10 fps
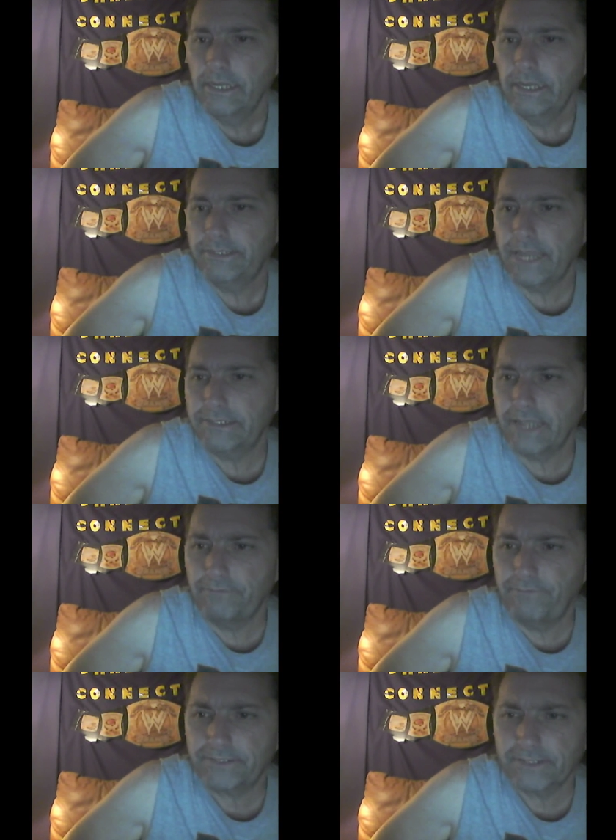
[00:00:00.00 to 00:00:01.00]
He takes
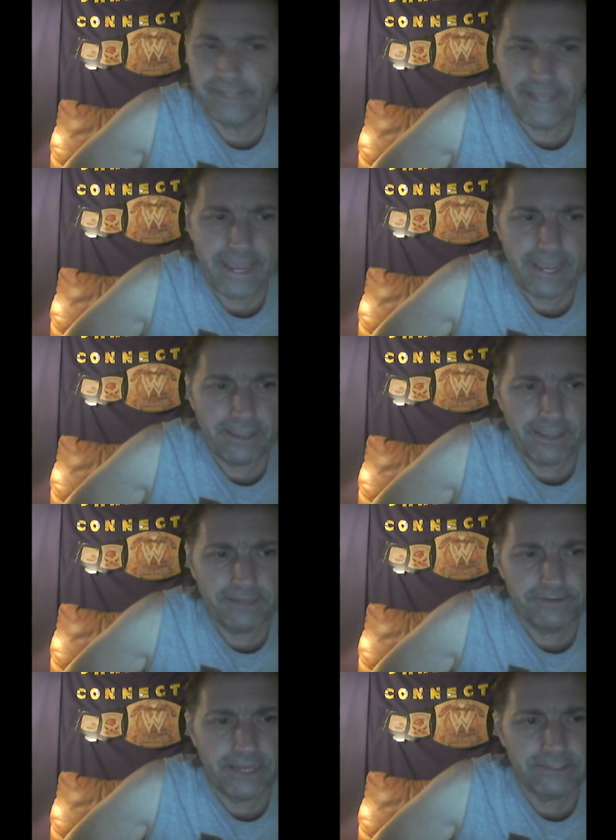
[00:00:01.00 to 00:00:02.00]
out Victor's leg
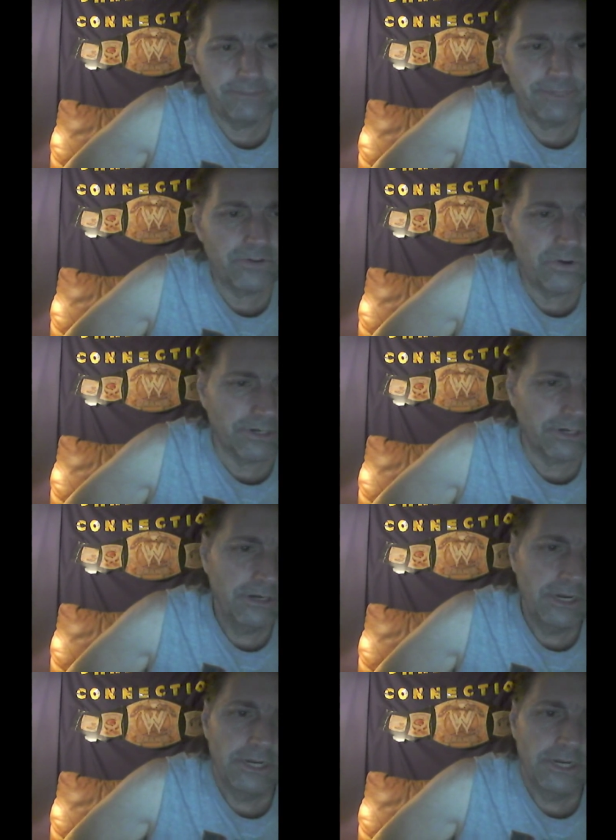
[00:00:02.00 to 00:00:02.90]
and nails him in the corner.